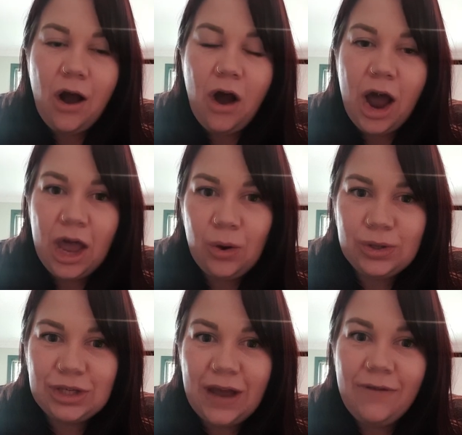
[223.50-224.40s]
I
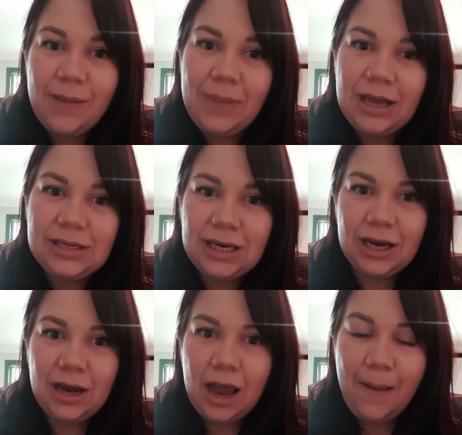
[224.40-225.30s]
also have an
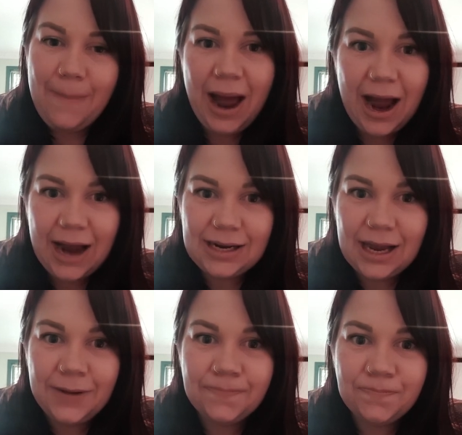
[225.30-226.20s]
amazing
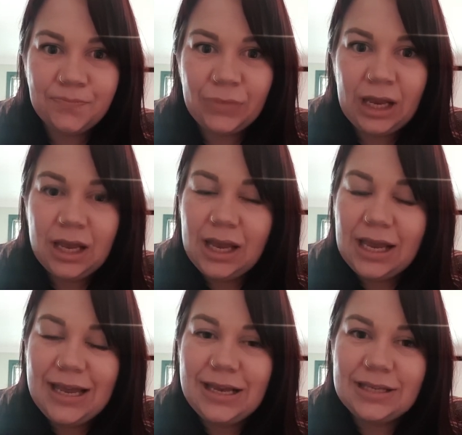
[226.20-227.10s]
partner
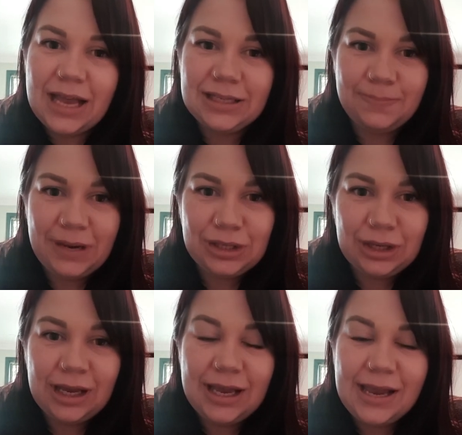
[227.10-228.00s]
he has been,
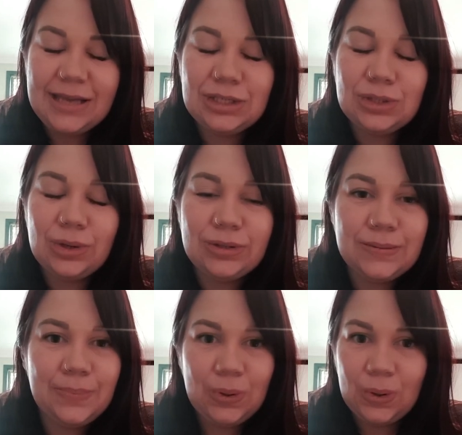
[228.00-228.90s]
he is so
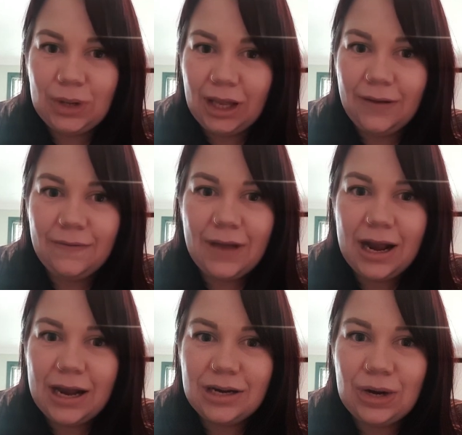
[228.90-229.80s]
supportive
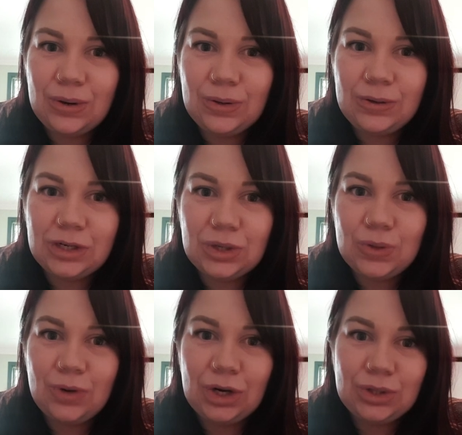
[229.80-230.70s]
and I couldn't
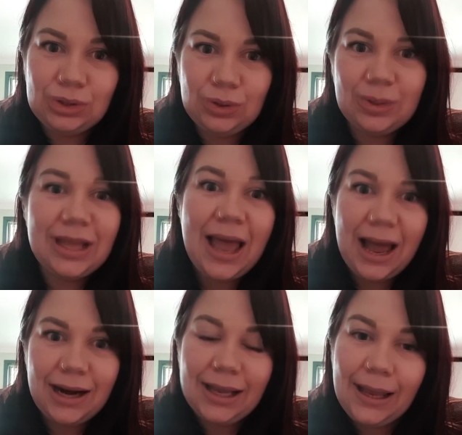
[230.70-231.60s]
do what I do
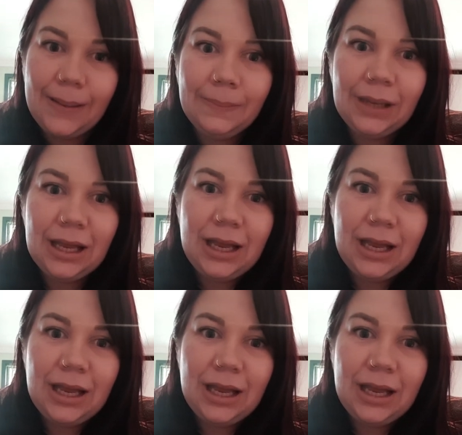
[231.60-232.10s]
without him.